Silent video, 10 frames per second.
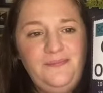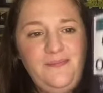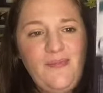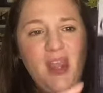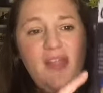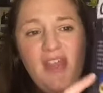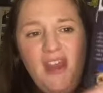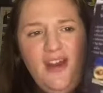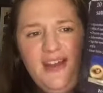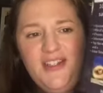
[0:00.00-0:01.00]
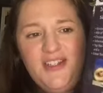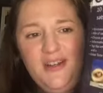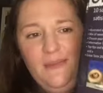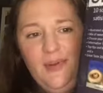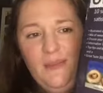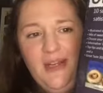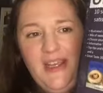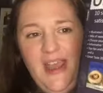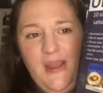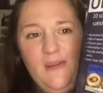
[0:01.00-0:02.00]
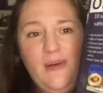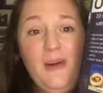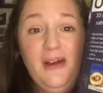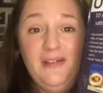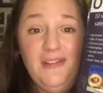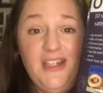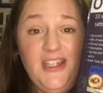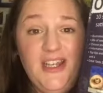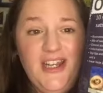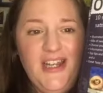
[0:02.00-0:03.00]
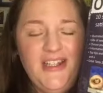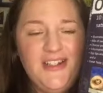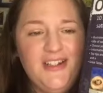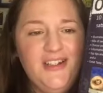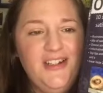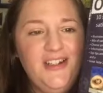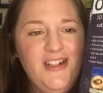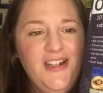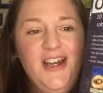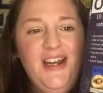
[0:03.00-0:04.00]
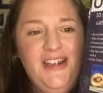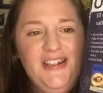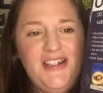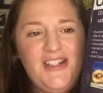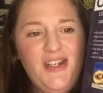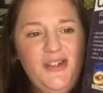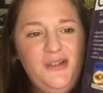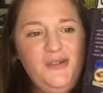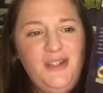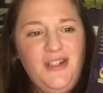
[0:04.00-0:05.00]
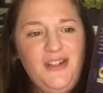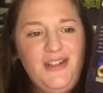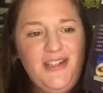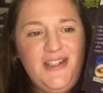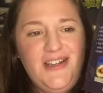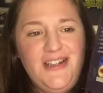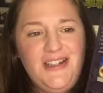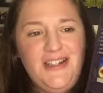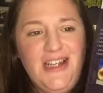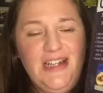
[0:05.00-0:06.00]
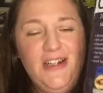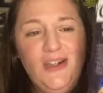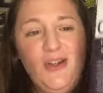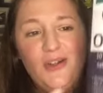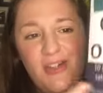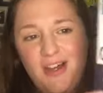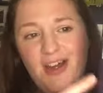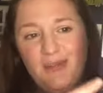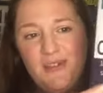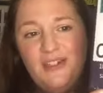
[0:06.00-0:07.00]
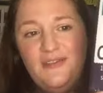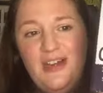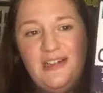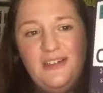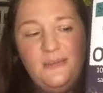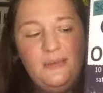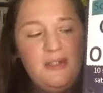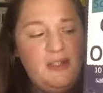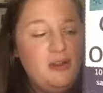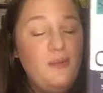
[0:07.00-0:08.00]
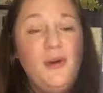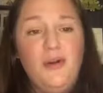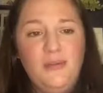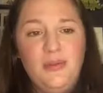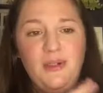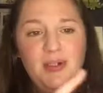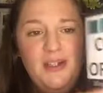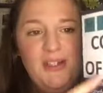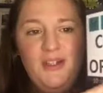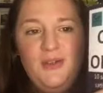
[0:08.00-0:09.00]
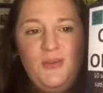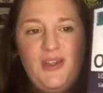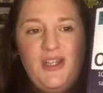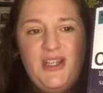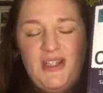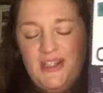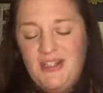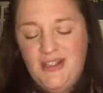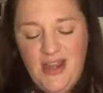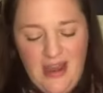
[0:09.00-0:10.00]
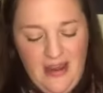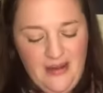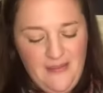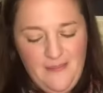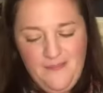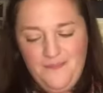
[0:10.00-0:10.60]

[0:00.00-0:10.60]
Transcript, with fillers: and then Einstein probably came about a year later. Uh, so, you know, it, it's taken a long time to develop and come up with these. Um,